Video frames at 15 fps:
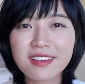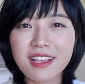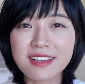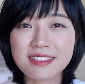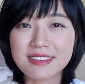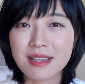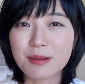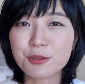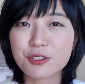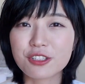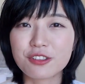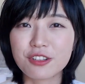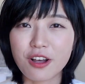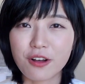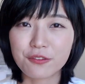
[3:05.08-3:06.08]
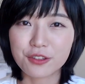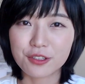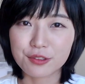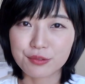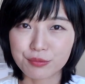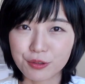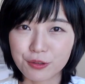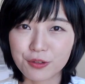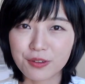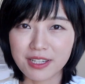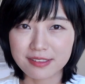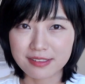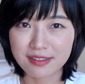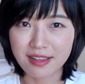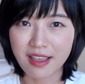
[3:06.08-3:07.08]
exception of this rule
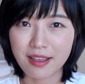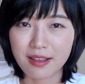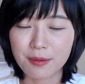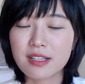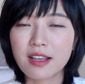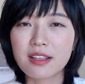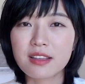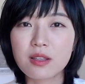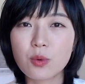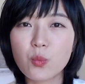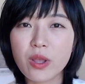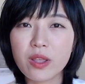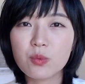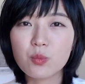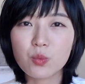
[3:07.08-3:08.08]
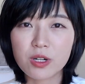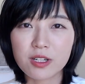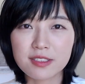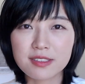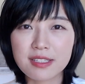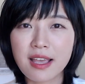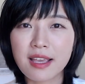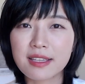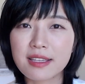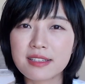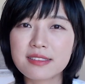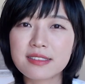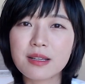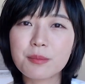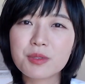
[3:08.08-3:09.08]
is that the when words
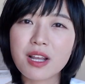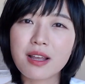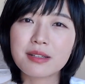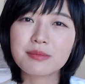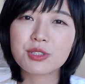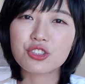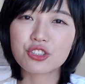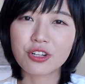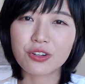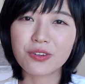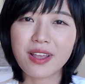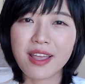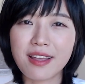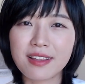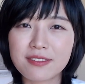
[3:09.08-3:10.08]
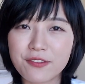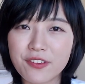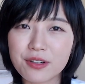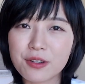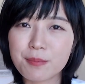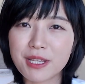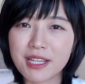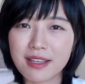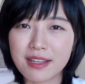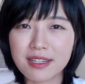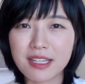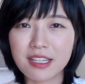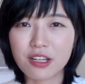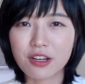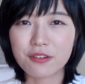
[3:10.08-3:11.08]
can sometimes show at the very
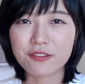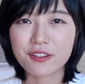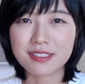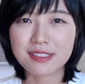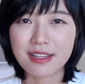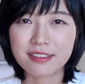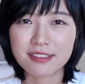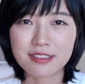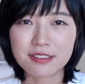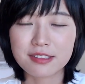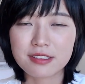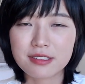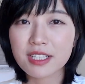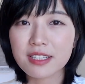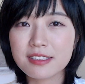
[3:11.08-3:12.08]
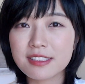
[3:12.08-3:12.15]
beginning of a sentence,